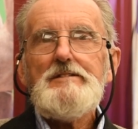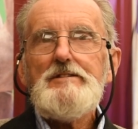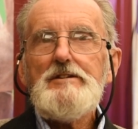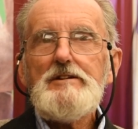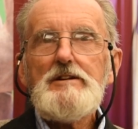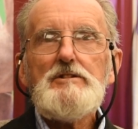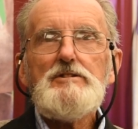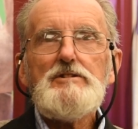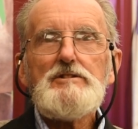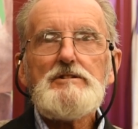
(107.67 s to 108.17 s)

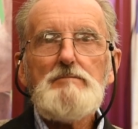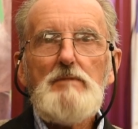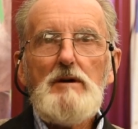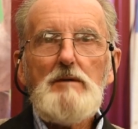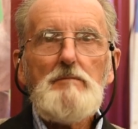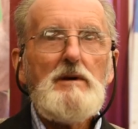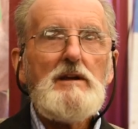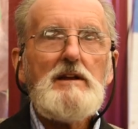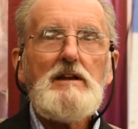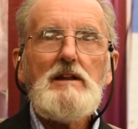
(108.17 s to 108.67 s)
you can just
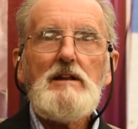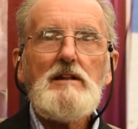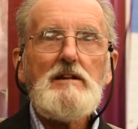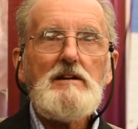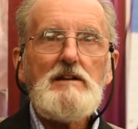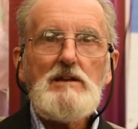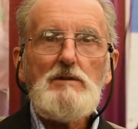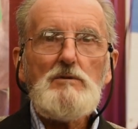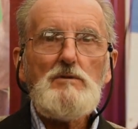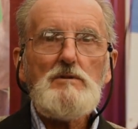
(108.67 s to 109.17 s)
about make
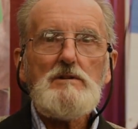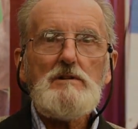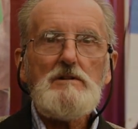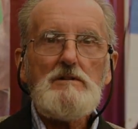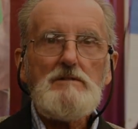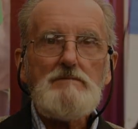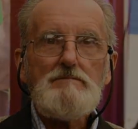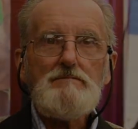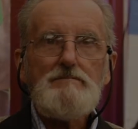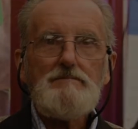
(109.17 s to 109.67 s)
anything you want
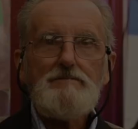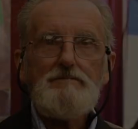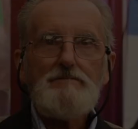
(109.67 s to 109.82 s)
to.